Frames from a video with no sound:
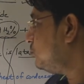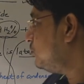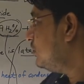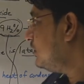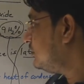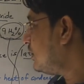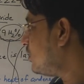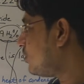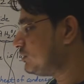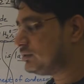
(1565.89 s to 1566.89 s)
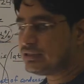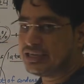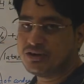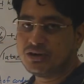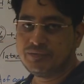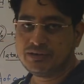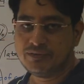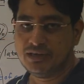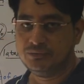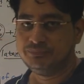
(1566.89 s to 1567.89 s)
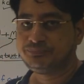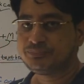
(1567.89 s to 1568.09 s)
to the gross calorific value.